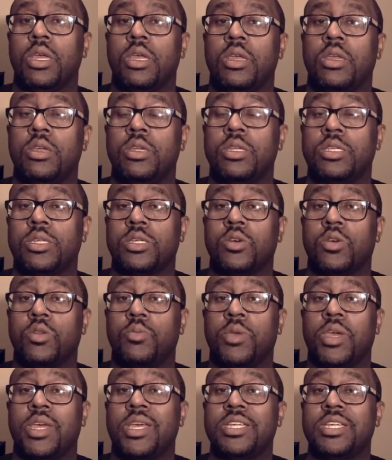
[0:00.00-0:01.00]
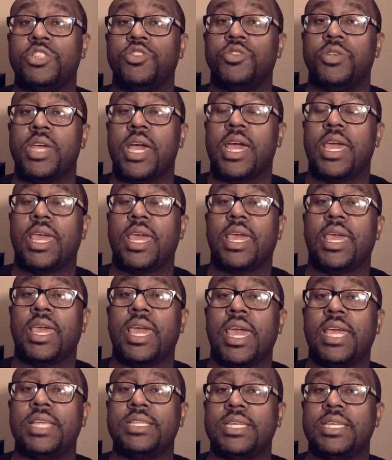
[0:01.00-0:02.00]
just going to, because you're not
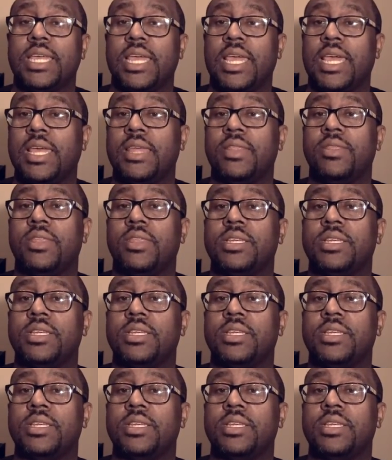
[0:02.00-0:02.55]
engaging in